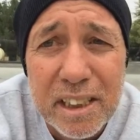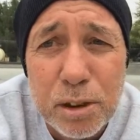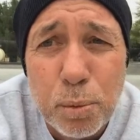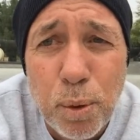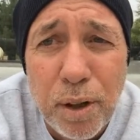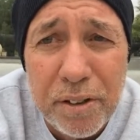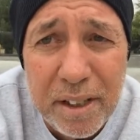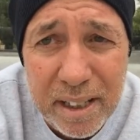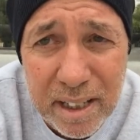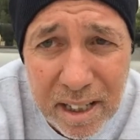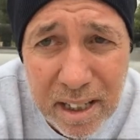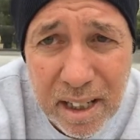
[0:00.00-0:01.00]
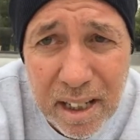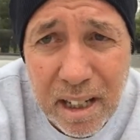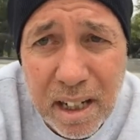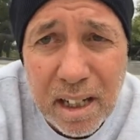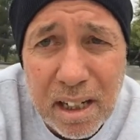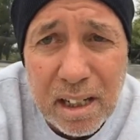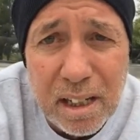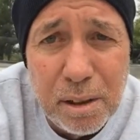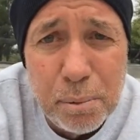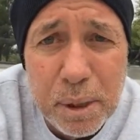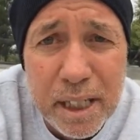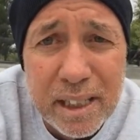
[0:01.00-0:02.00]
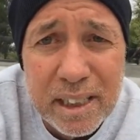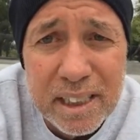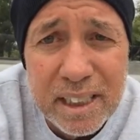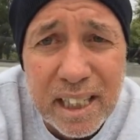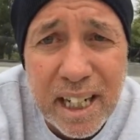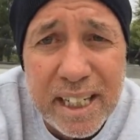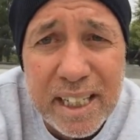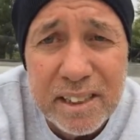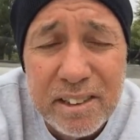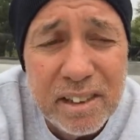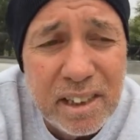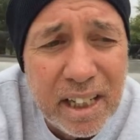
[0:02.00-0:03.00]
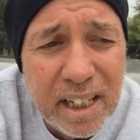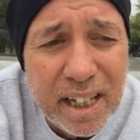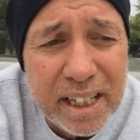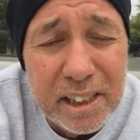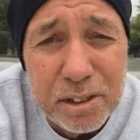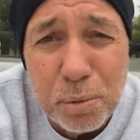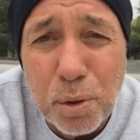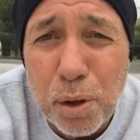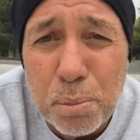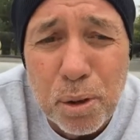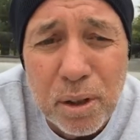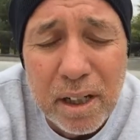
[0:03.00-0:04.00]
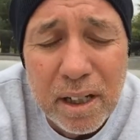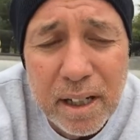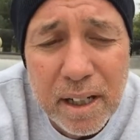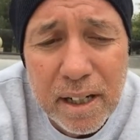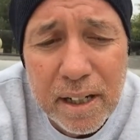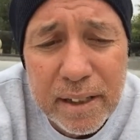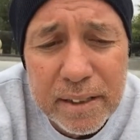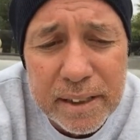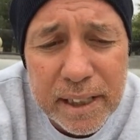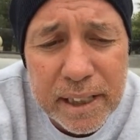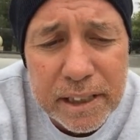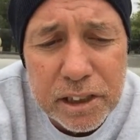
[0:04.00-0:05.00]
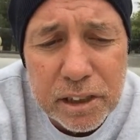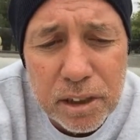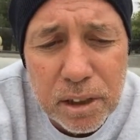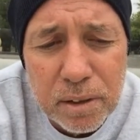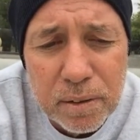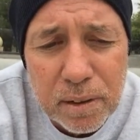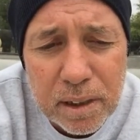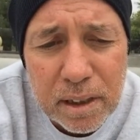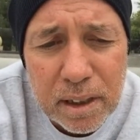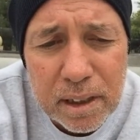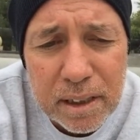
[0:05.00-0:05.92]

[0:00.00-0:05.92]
It's worth it because I get to roll more. And so